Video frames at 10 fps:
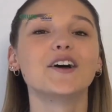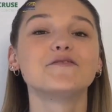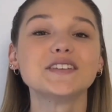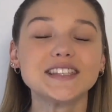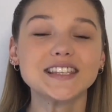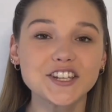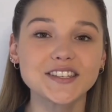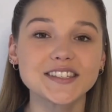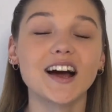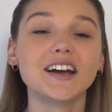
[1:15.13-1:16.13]
Our
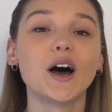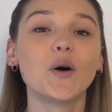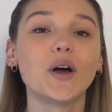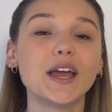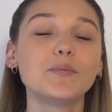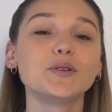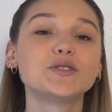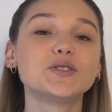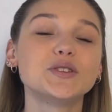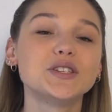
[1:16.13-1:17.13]
physicians are now able
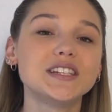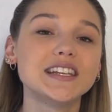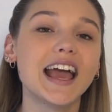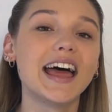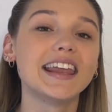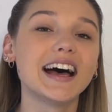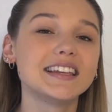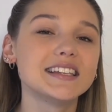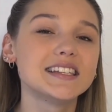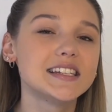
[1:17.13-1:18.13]
to see and
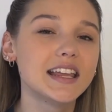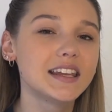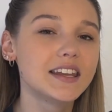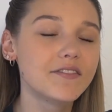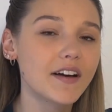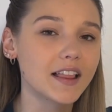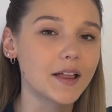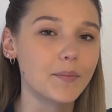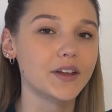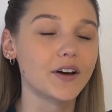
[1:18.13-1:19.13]
understand the
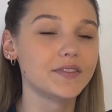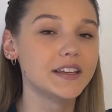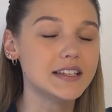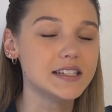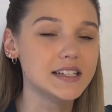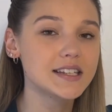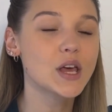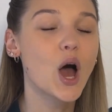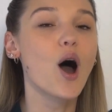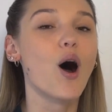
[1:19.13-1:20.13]
development of the
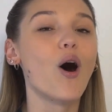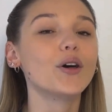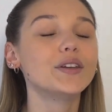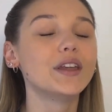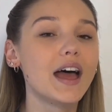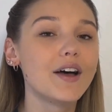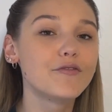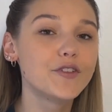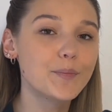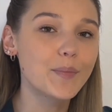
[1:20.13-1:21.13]
disease on
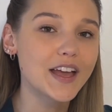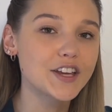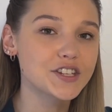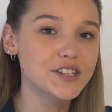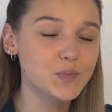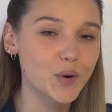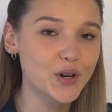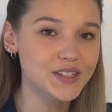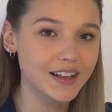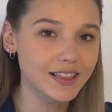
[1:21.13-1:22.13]
every patient's
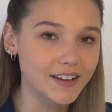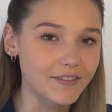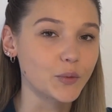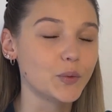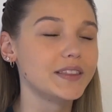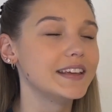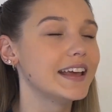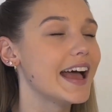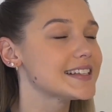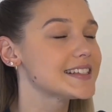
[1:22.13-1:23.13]
personal level with
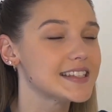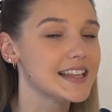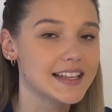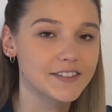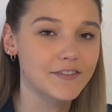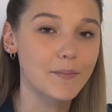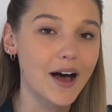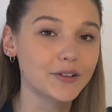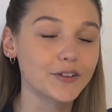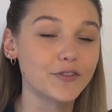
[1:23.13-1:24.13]
the extensive
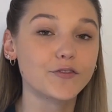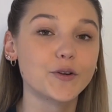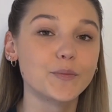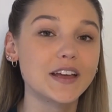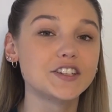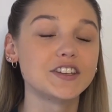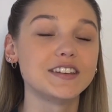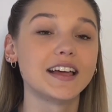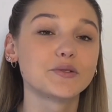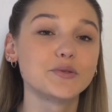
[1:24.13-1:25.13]
amount of
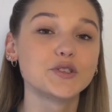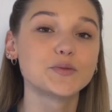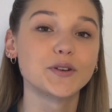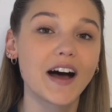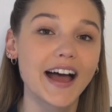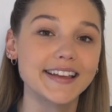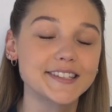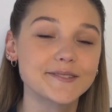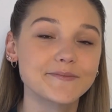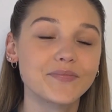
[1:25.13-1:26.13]
information that CRUSE
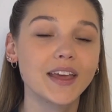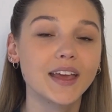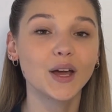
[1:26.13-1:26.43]
provides.